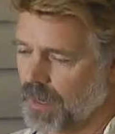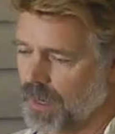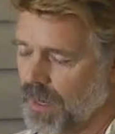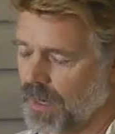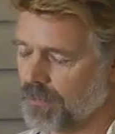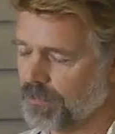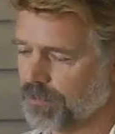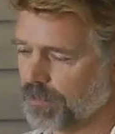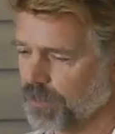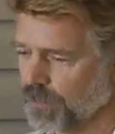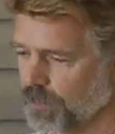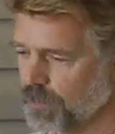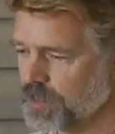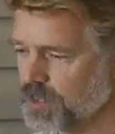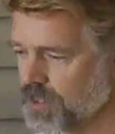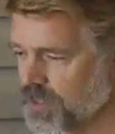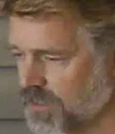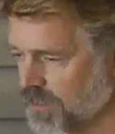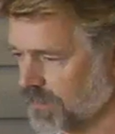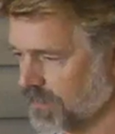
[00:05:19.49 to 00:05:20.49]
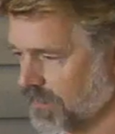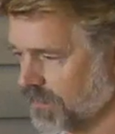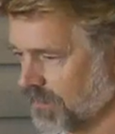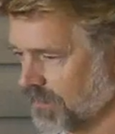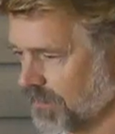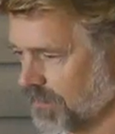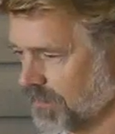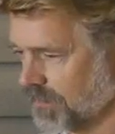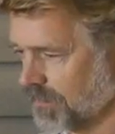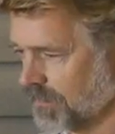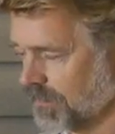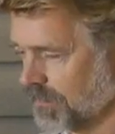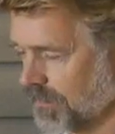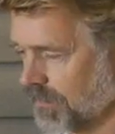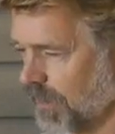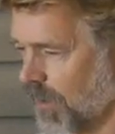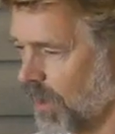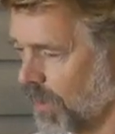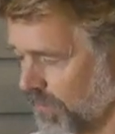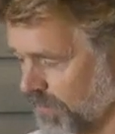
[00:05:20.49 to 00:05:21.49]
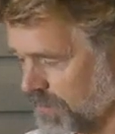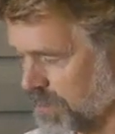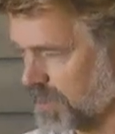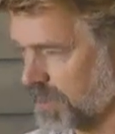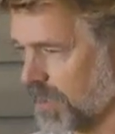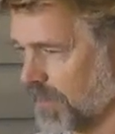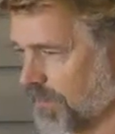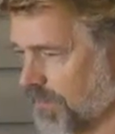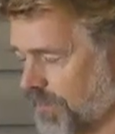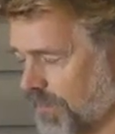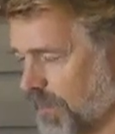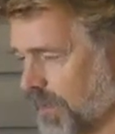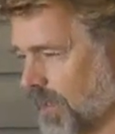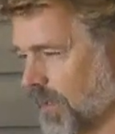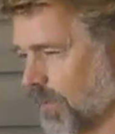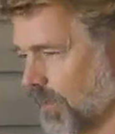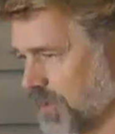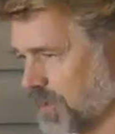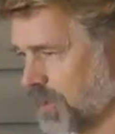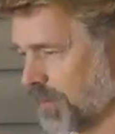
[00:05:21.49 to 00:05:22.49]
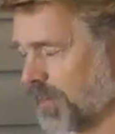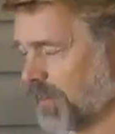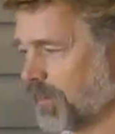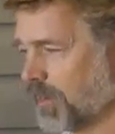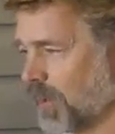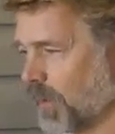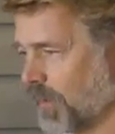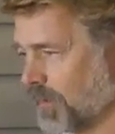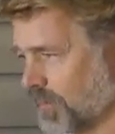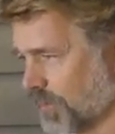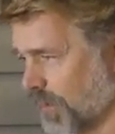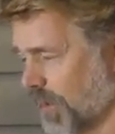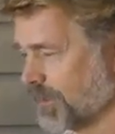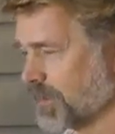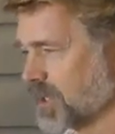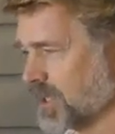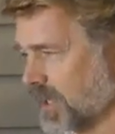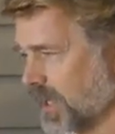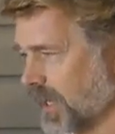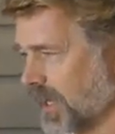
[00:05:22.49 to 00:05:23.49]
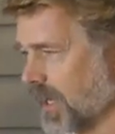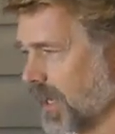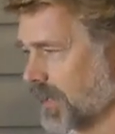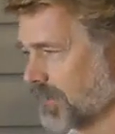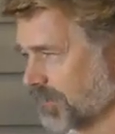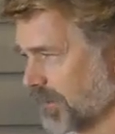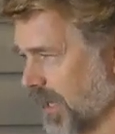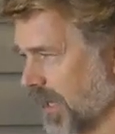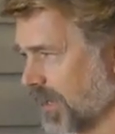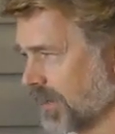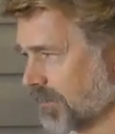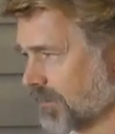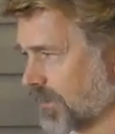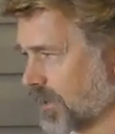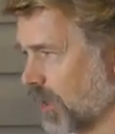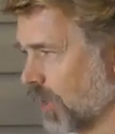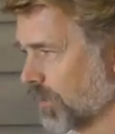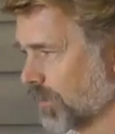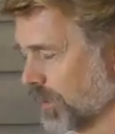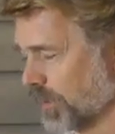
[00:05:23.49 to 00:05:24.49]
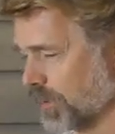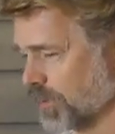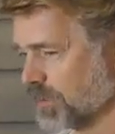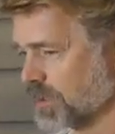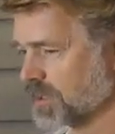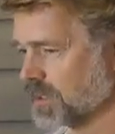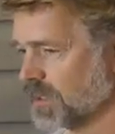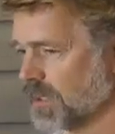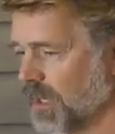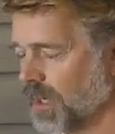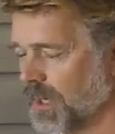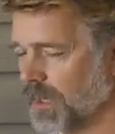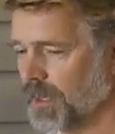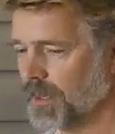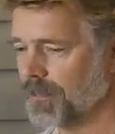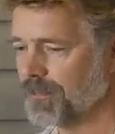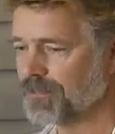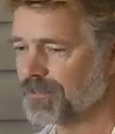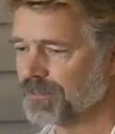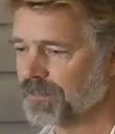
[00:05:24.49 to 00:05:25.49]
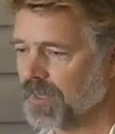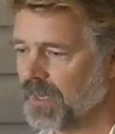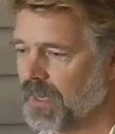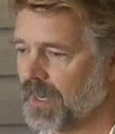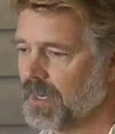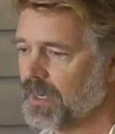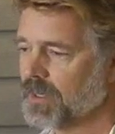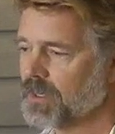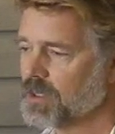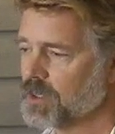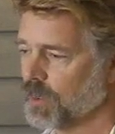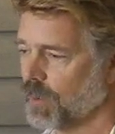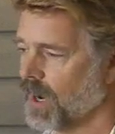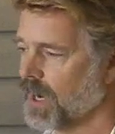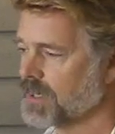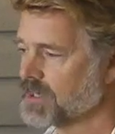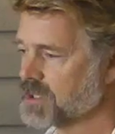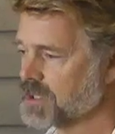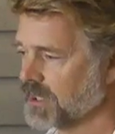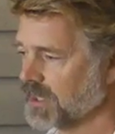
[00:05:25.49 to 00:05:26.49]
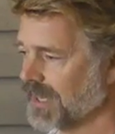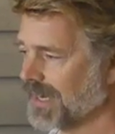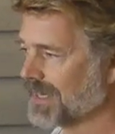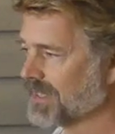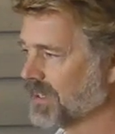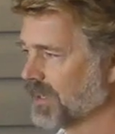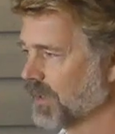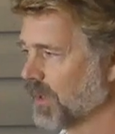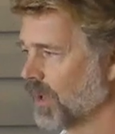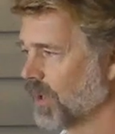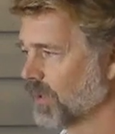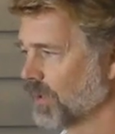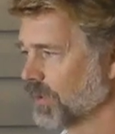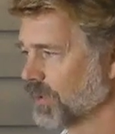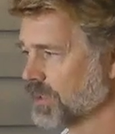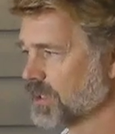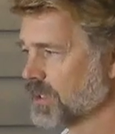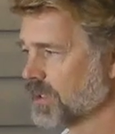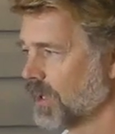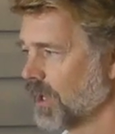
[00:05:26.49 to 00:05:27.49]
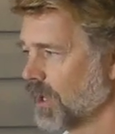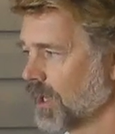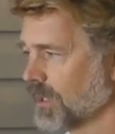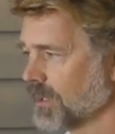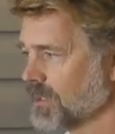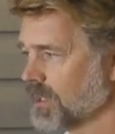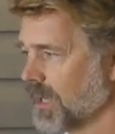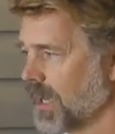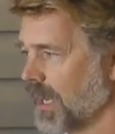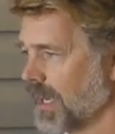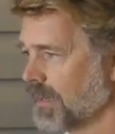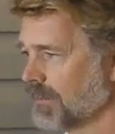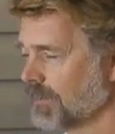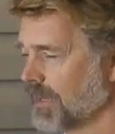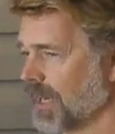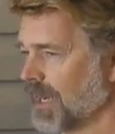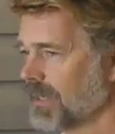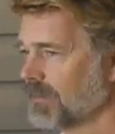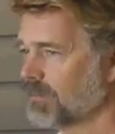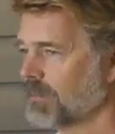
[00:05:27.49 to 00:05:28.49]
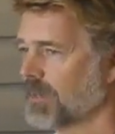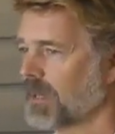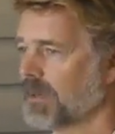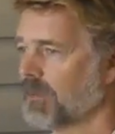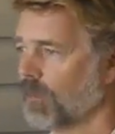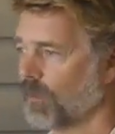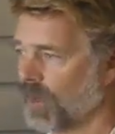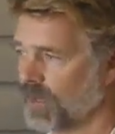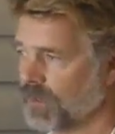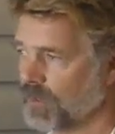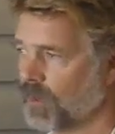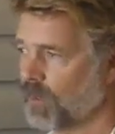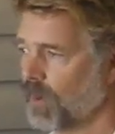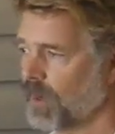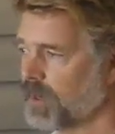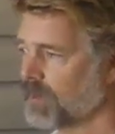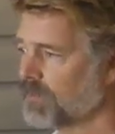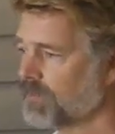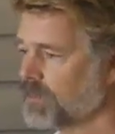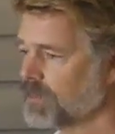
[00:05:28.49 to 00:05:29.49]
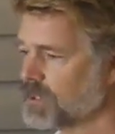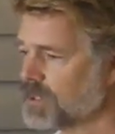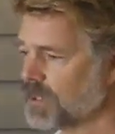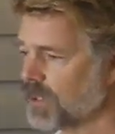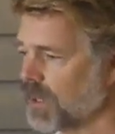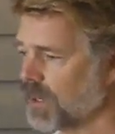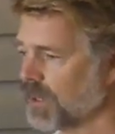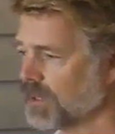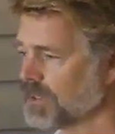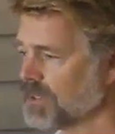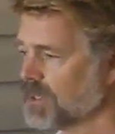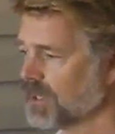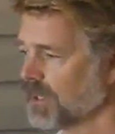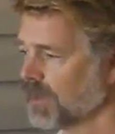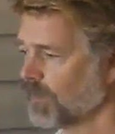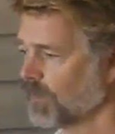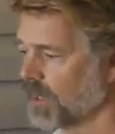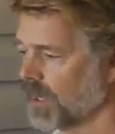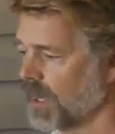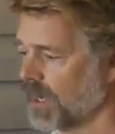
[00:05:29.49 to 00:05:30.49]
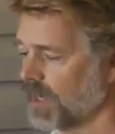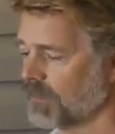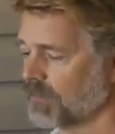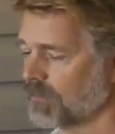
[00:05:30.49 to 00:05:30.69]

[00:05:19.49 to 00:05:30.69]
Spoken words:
I produced all the stuff with Jimmy Bowen for MCA. I co-produced. So I selected all those songs. I had written quite a few songs, and when